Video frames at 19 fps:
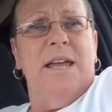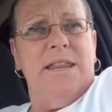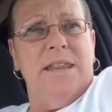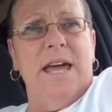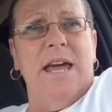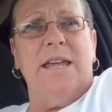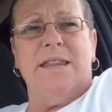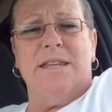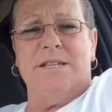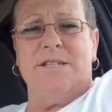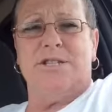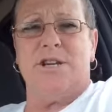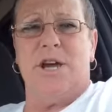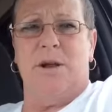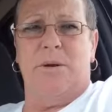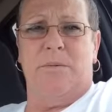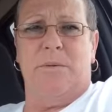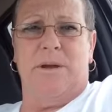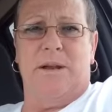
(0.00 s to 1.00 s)
thank this
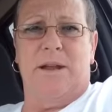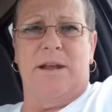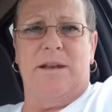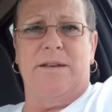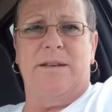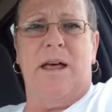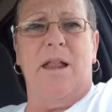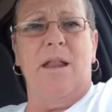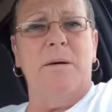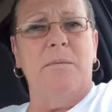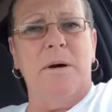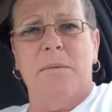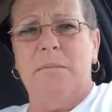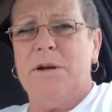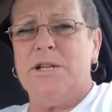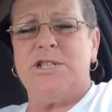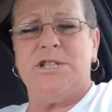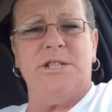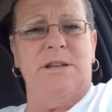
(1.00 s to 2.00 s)
gentleman and tell him how
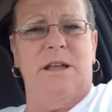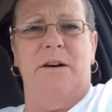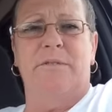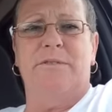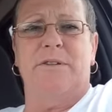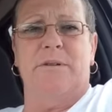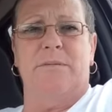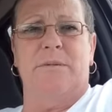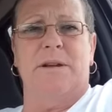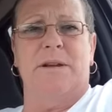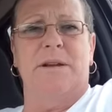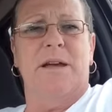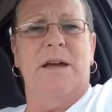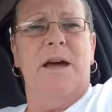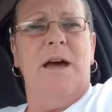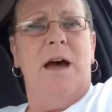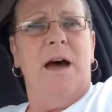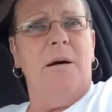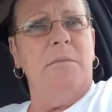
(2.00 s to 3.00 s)
much she loved him and
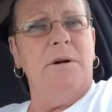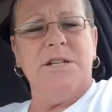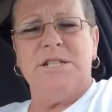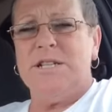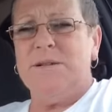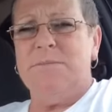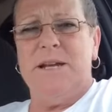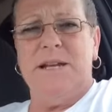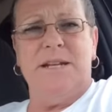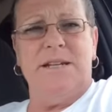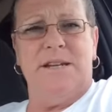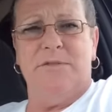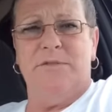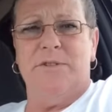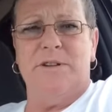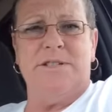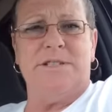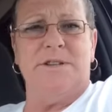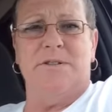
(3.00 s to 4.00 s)
how much he made a
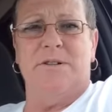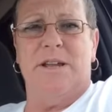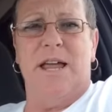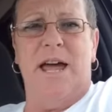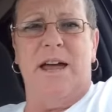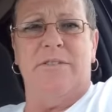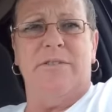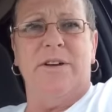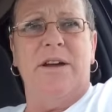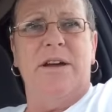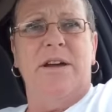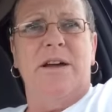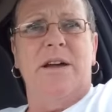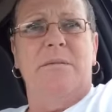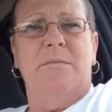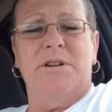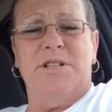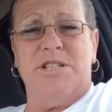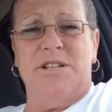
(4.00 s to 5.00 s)
difference in her life.
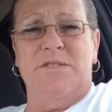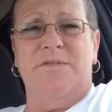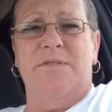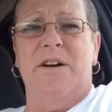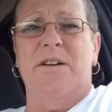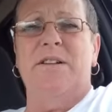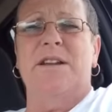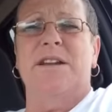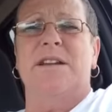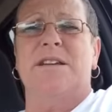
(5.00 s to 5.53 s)
But she found it